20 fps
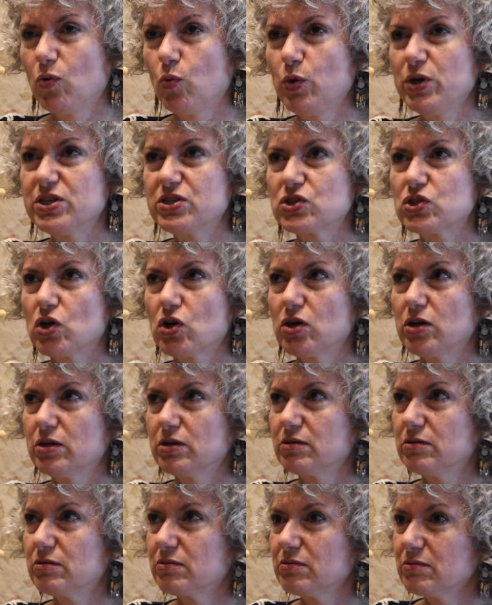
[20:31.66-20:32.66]
we start
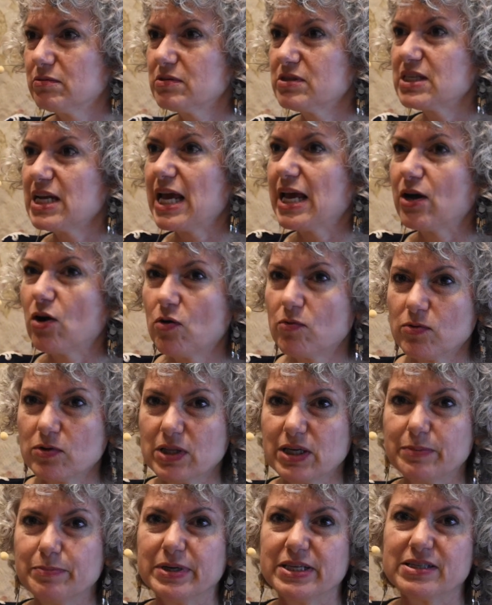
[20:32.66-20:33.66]
staying
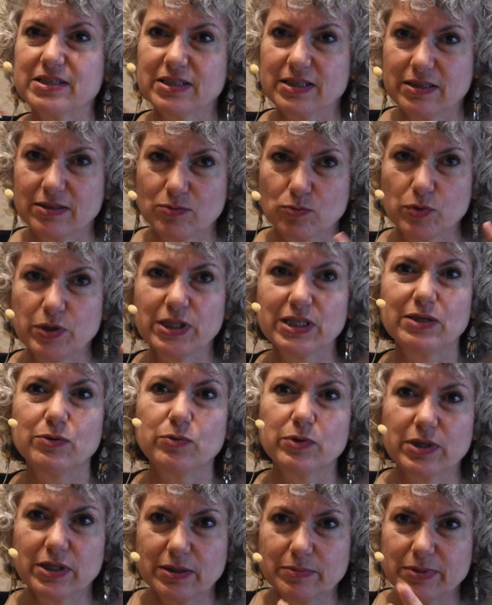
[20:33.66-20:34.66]
overly busy, really,
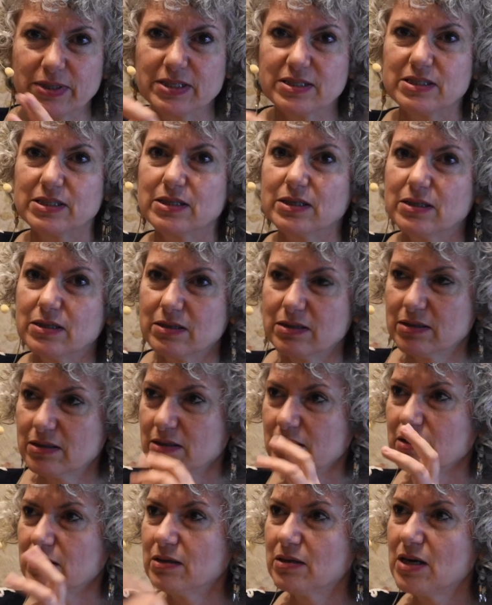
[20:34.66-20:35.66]
really busy.
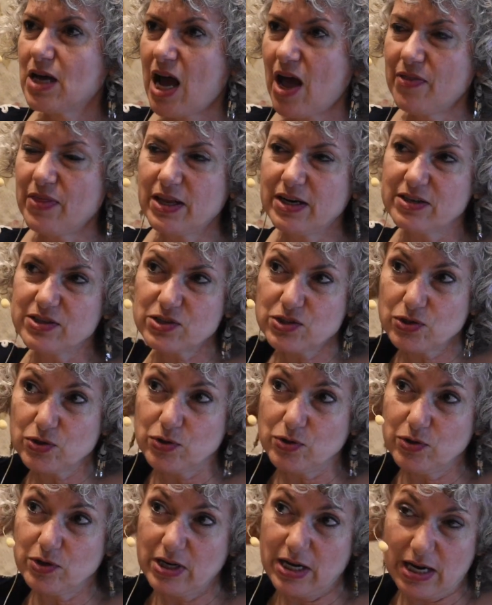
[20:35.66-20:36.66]
And then as
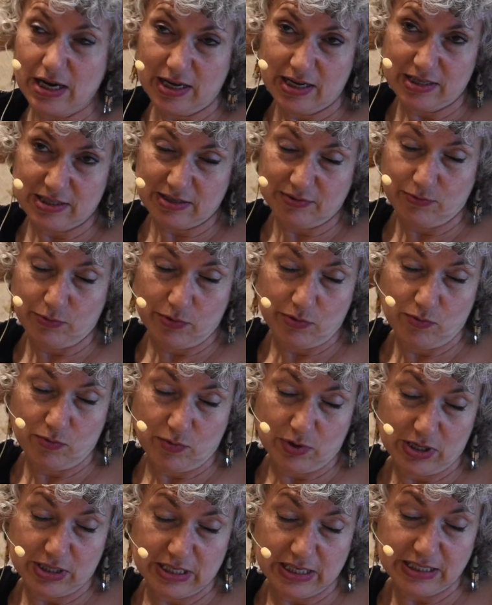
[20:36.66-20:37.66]
soon as, if
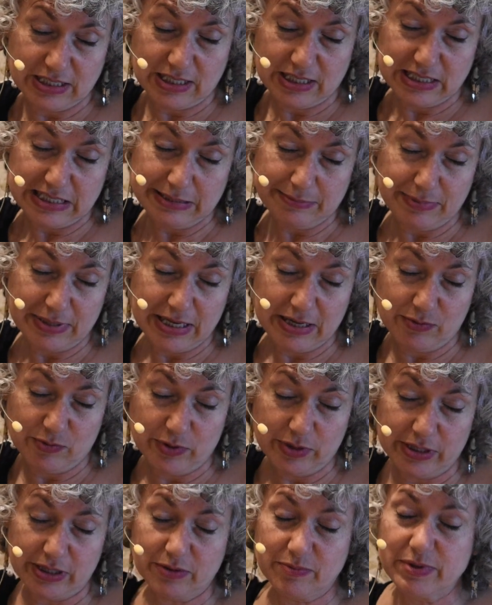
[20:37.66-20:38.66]
we're addicted to being
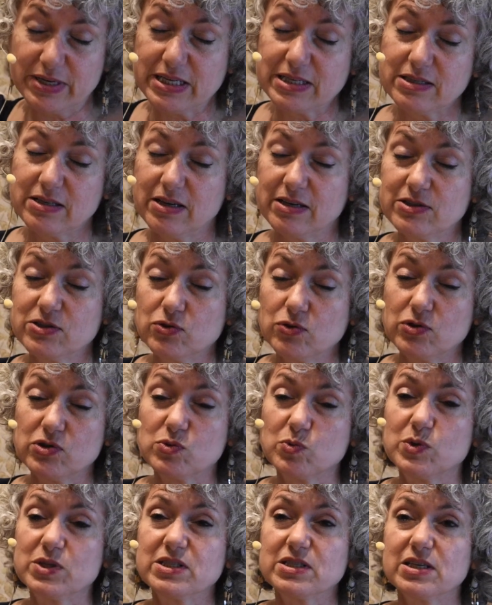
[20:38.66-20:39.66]
really busy, as soon as
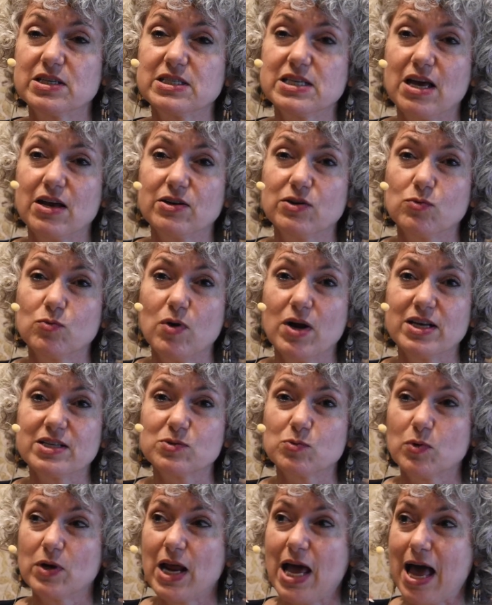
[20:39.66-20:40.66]
we sit down to
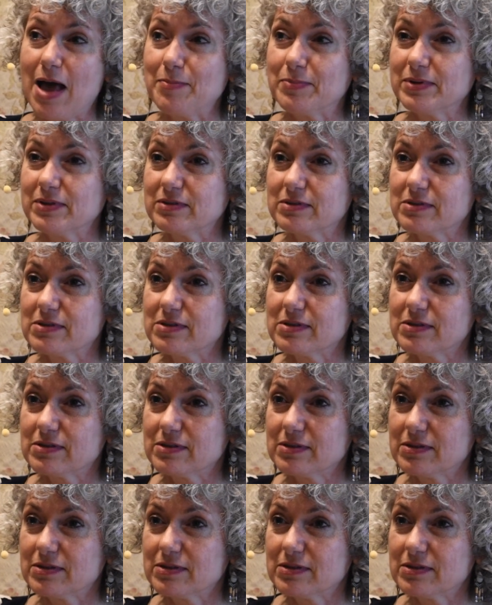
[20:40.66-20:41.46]
rest, what happens?